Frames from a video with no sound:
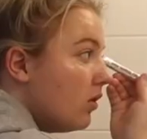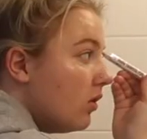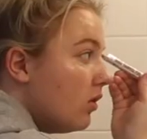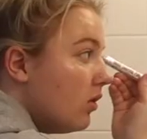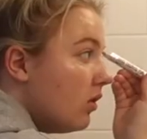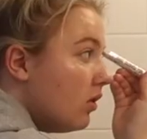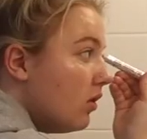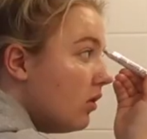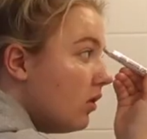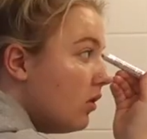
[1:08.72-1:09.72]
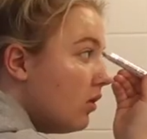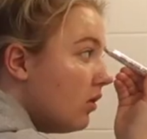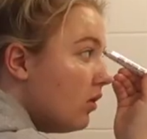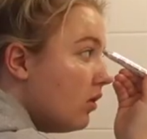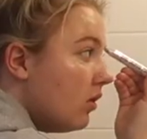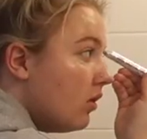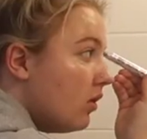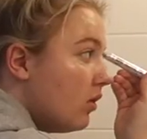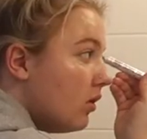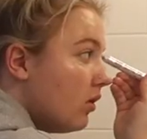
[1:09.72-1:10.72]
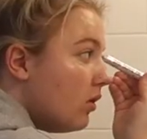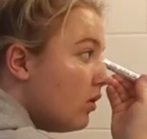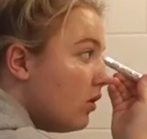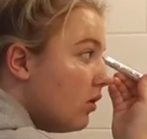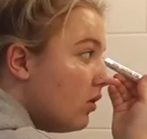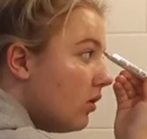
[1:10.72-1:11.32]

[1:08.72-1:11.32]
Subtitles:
[no speech]